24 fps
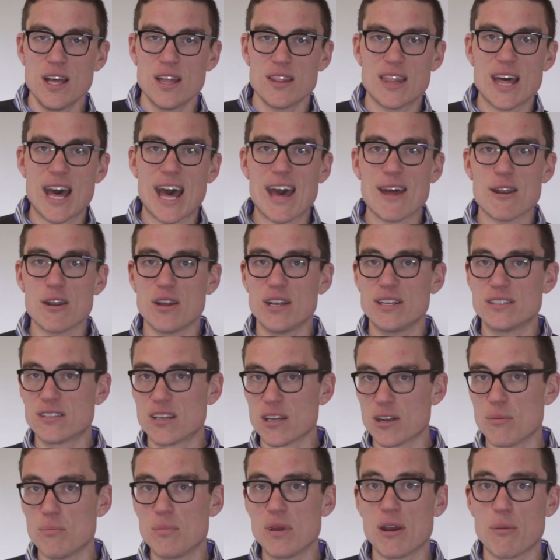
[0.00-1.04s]
That is
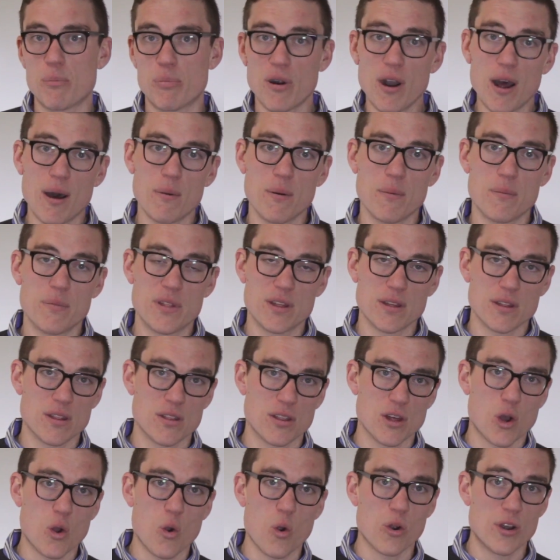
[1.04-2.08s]
going to be a problem.
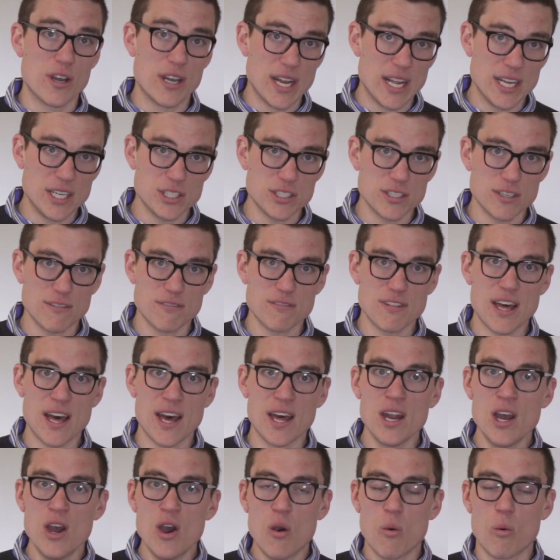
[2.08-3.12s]
The coordination of
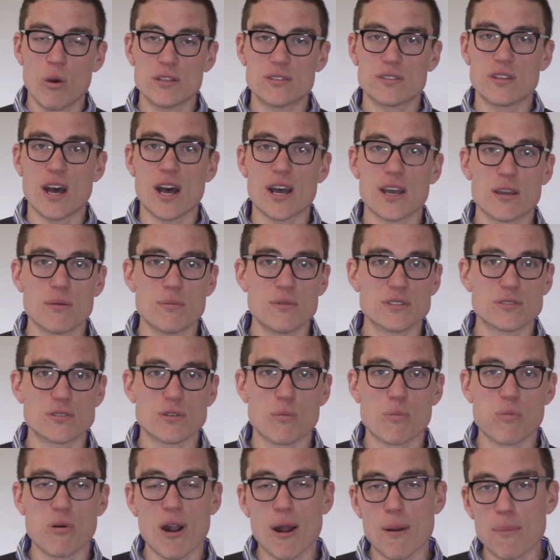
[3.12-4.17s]
that, what documents
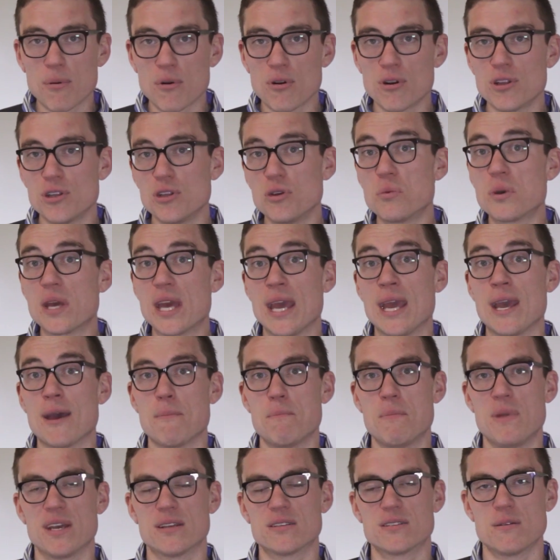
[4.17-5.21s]
are proper, you can't
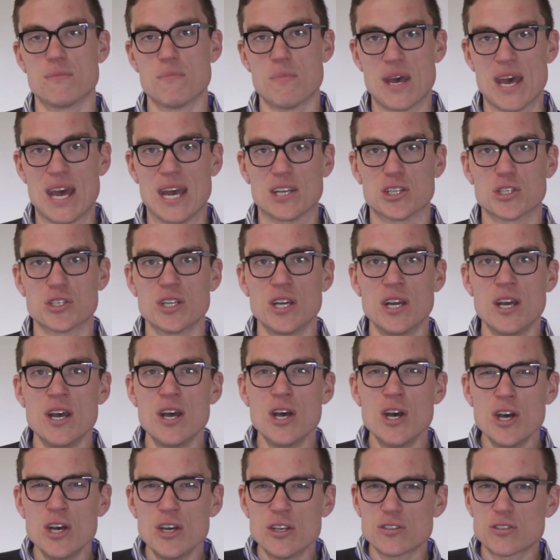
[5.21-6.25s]
mix and match.
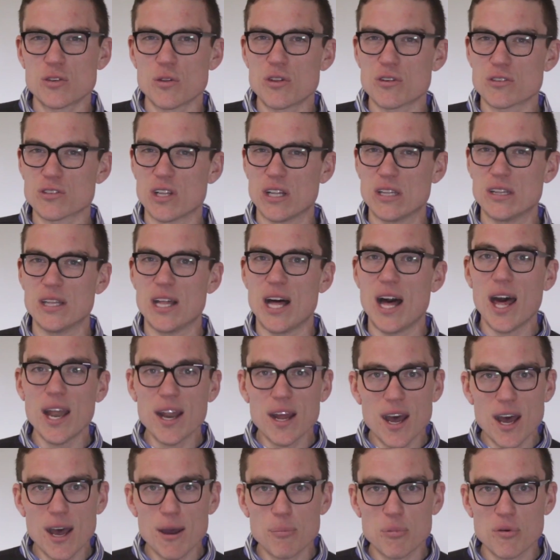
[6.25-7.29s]
So there's a lot
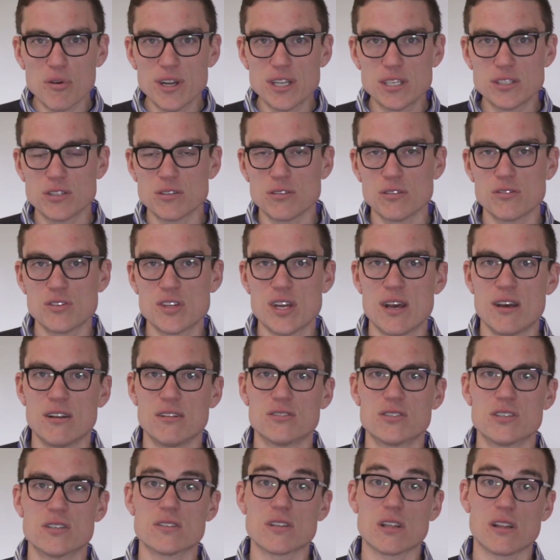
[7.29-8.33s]
of operational
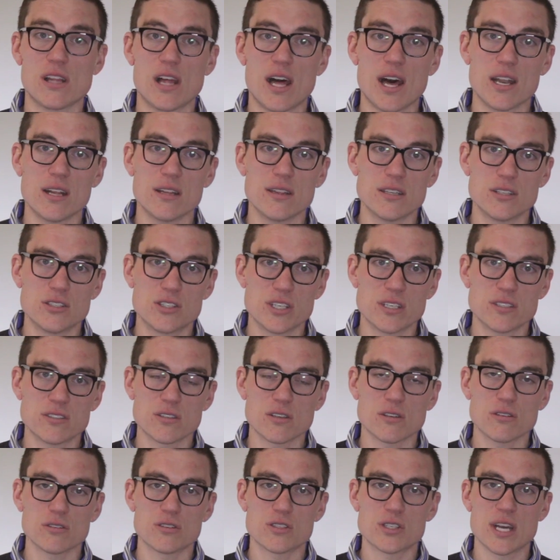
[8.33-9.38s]
challenges, a lot of
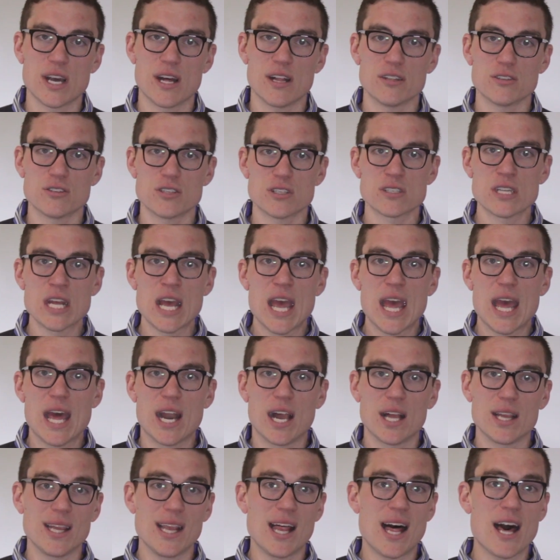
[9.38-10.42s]
logistical challenges, and
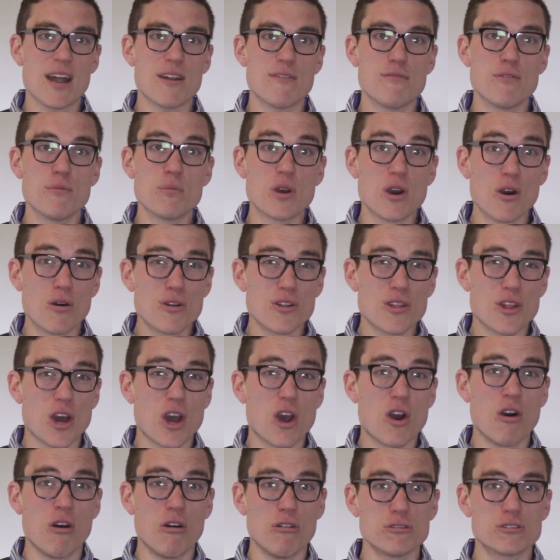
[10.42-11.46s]
a lot of them go to the
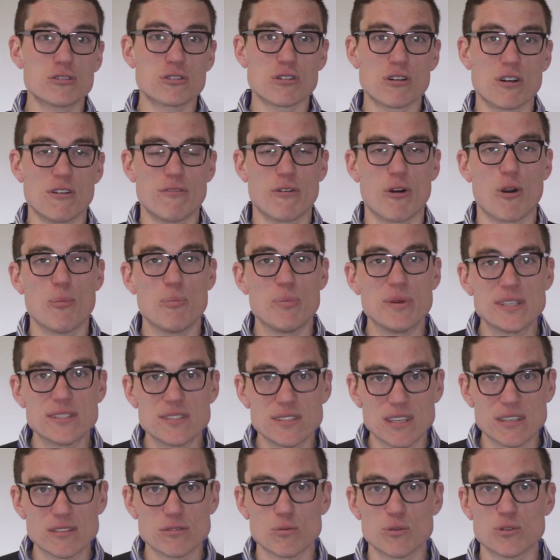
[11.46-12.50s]
culture of our
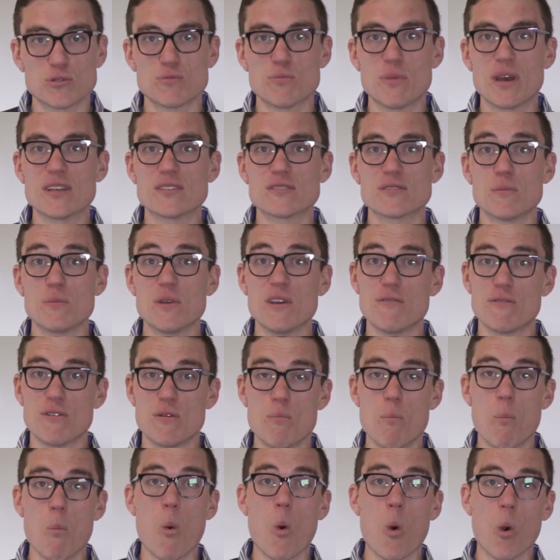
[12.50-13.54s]
business, which makes them even
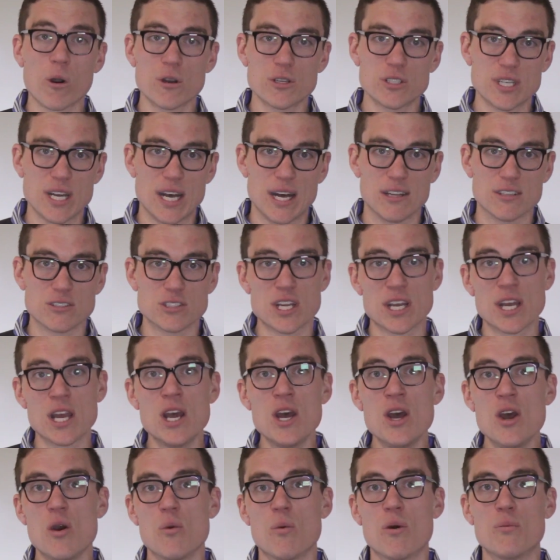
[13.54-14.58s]
more challenging
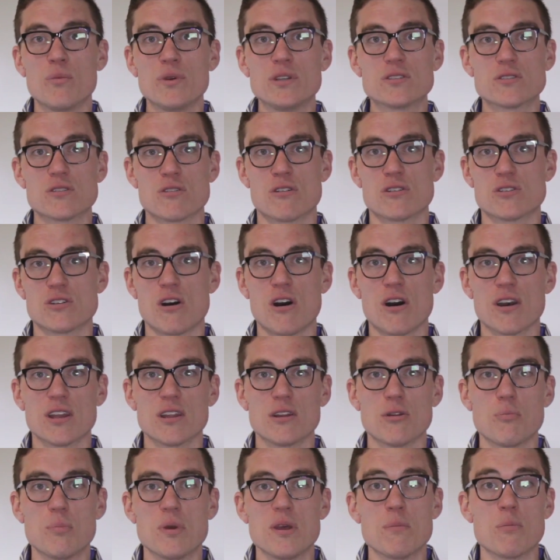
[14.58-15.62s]
when we start
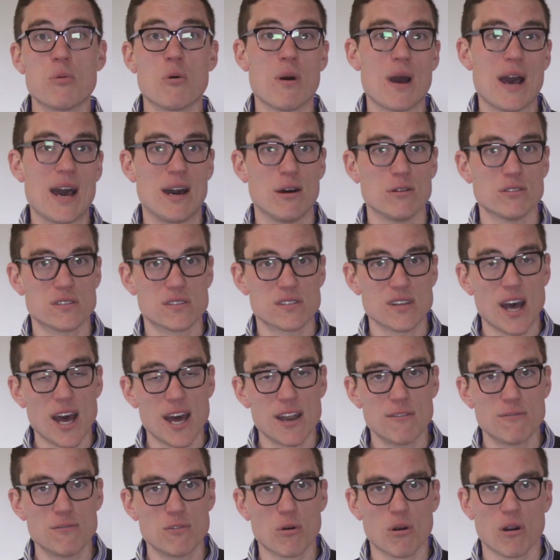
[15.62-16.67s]
talking to people
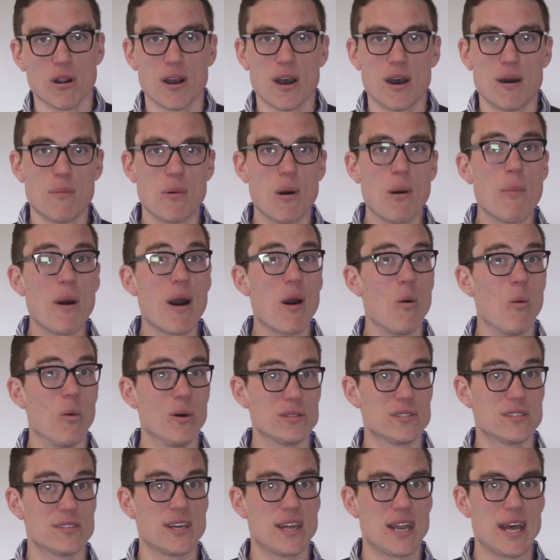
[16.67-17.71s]
outside of Norcom about
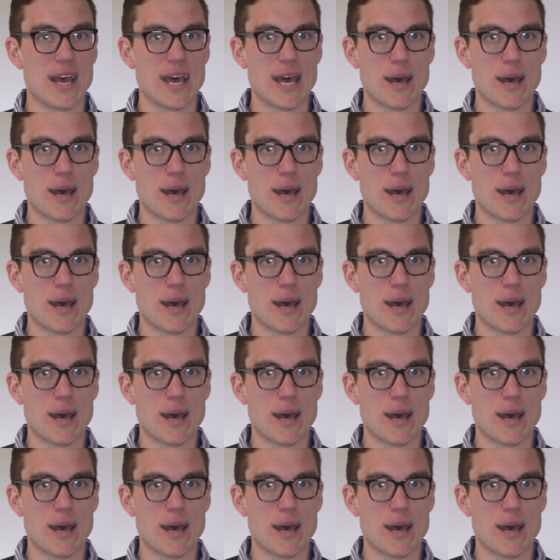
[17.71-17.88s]
what's going to